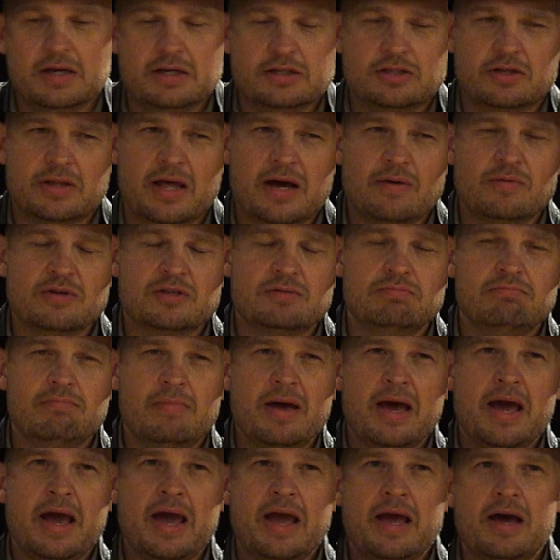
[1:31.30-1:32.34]
So that was
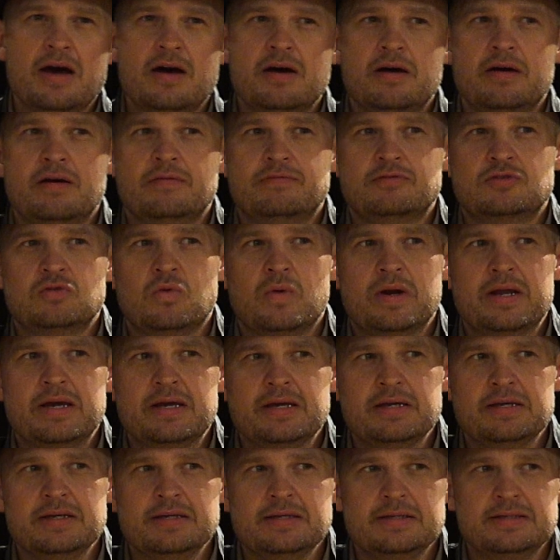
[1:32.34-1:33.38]
May of
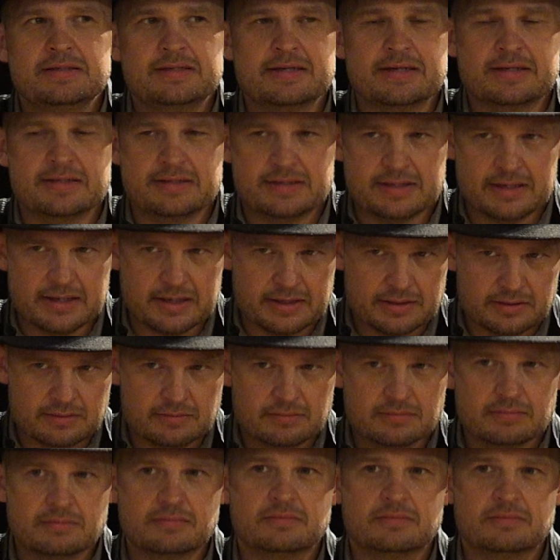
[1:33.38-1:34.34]
twenty sixteen.